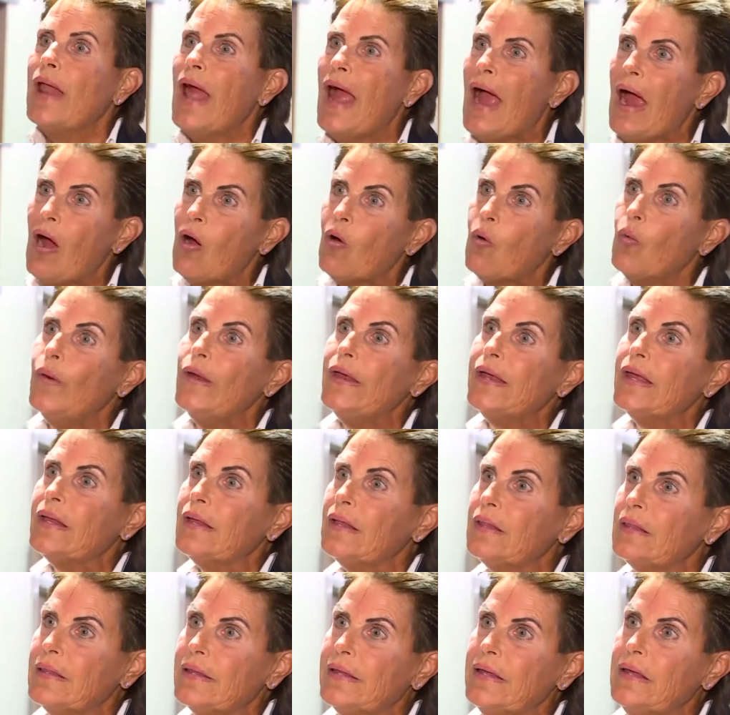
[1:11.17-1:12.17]
But how are we
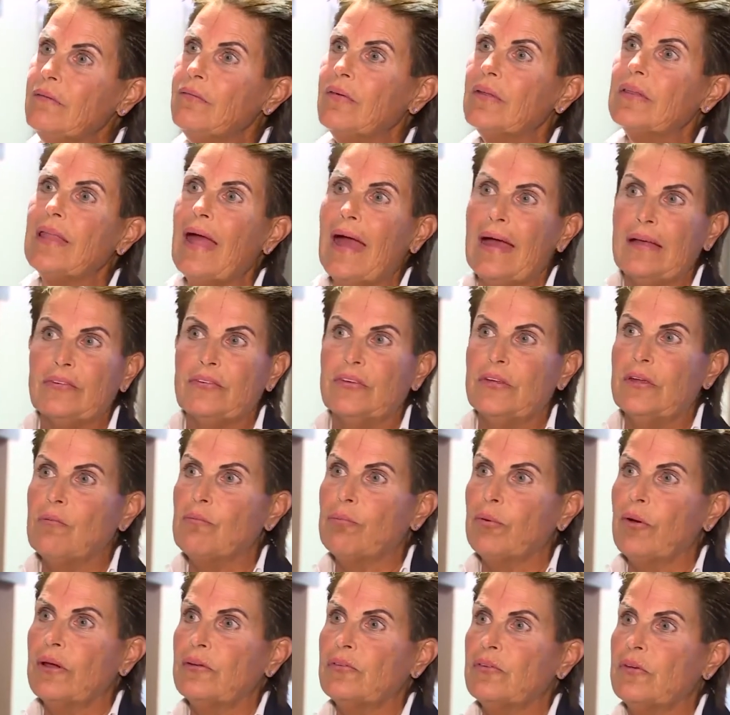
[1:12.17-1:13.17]
going to leave a lasting
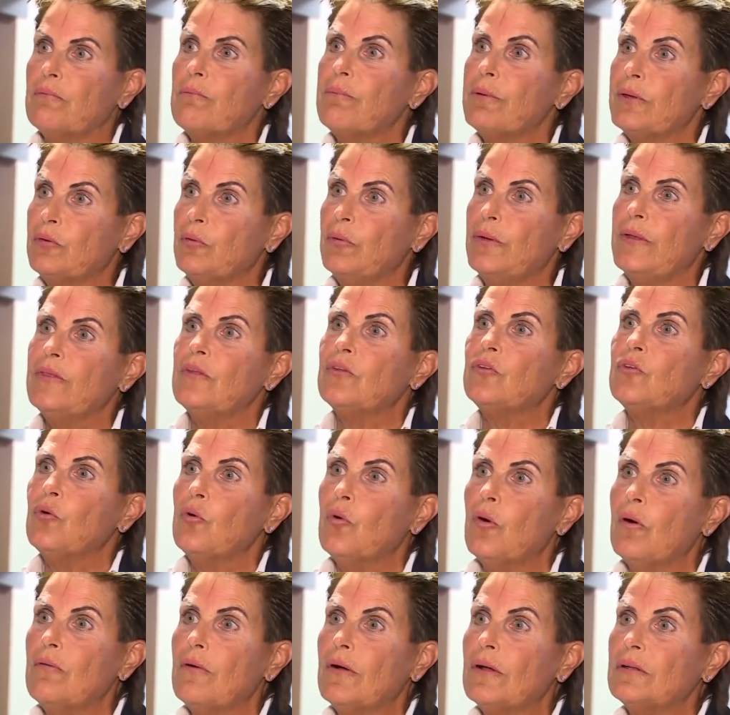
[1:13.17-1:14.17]
impression between the
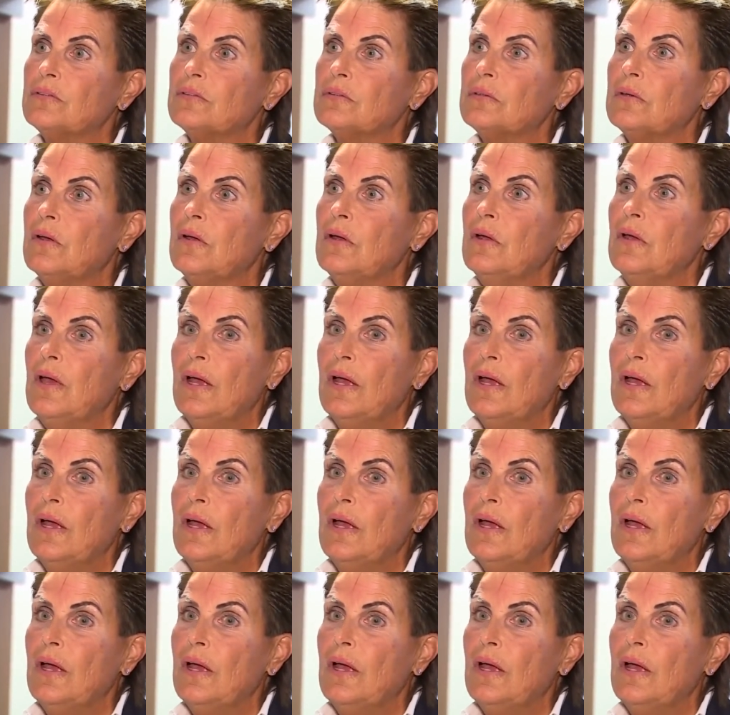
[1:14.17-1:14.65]
two of us?